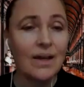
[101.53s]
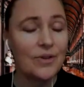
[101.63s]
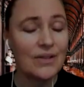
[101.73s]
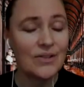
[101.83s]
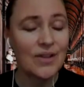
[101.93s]

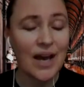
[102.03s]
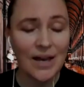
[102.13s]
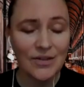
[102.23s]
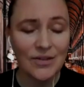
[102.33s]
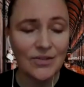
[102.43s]

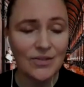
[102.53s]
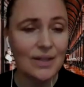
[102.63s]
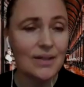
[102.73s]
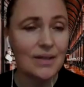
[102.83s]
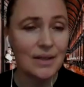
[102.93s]

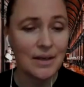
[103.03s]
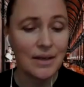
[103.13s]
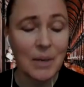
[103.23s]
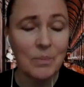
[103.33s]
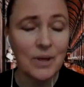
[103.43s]
Fantastic
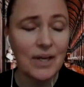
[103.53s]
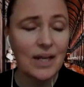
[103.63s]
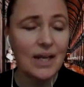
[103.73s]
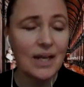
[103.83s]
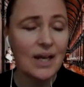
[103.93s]

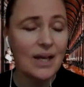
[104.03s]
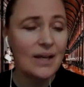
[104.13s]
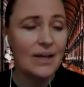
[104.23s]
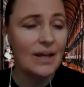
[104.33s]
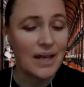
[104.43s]
company,
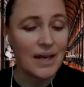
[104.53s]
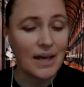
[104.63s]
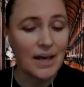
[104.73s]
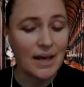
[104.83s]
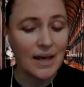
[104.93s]

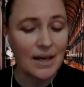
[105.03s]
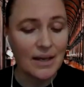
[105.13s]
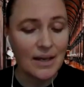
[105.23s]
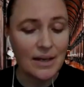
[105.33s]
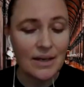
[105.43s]
the
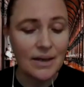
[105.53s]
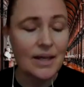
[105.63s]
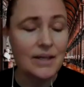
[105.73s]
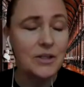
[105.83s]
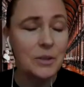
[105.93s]

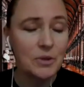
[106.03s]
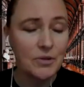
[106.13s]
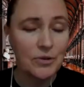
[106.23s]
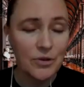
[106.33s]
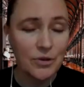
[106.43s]

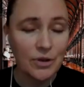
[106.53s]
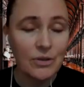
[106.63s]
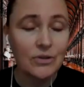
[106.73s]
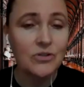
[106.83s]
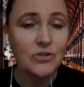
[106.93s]

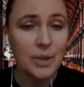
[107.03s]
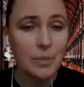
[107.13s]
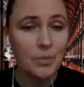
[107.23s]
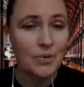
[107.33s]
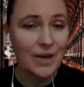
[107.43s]

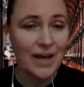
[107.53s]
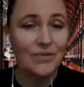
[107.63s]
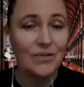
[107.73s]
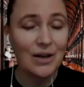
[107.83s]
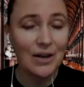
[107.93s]
entrepreneurship
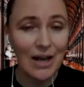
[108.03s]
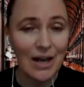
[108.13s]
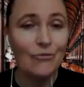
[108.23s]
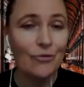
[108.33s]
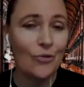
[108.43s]
and the
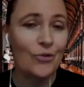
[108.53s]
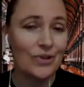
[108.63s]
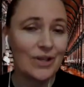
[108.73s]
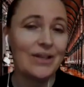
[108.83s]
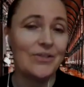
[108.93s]
love
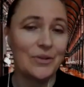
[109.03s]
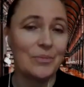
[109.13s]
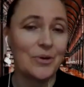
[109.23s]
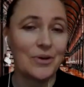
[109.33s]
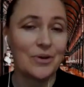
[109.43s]
for the
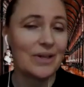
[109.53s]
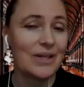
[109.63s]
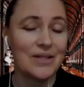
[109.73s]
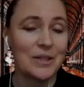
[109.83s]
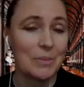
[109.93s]
customer.
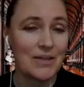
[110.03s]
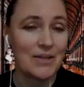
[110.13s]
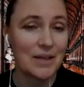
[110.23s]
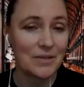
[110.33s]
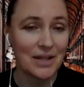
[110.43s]
It's
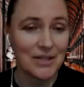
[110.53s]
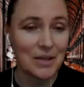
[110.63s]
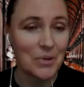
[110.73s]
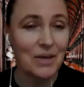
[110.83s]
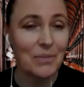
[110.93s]
amazing.
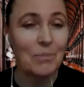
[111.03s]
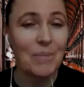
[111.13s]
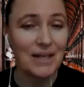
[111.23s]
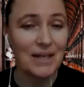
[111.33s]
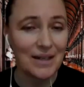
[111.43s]
That's
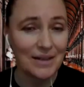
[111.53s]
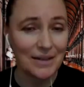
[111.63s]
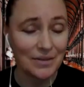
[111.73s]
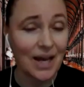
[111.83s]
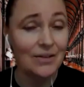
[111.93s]
something many
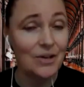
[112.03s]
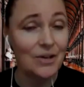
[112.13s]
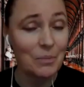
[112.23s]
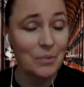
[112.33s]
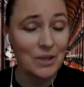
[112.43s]
other
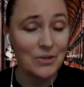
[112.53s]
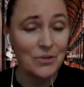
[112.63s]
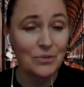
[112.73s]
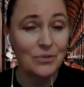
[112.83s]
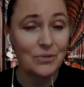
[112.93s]
companies
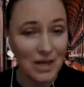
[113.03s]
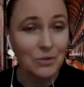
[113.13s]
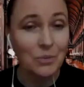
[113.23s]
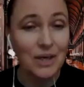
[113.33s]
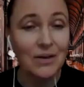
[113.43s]
should try
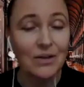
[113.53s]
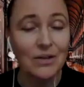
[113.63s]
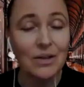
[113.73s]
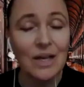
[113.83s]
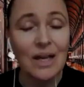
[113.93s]
to bring
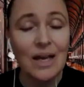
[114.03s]
on.